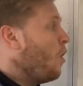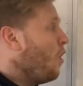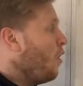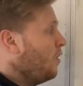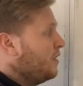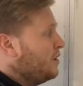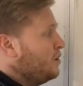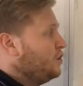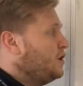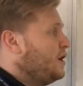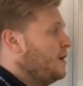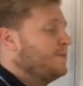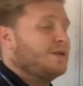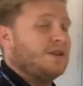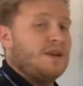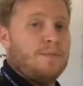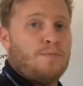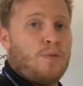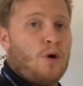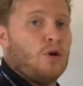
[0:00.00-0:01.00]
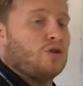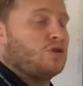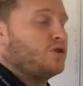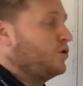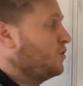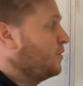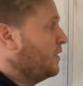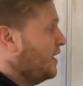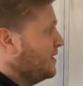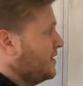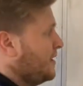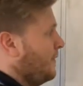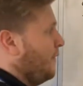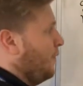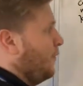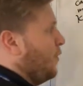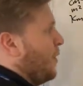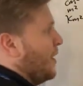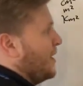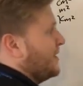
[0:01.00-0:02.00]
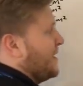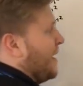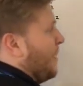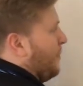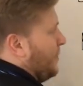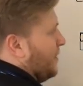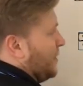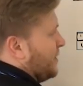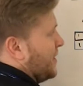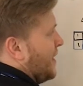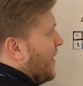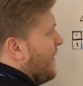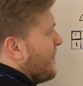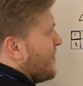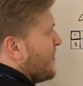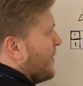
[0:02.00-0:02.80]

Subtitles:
all these shapes into boxes. So let's have a few examples.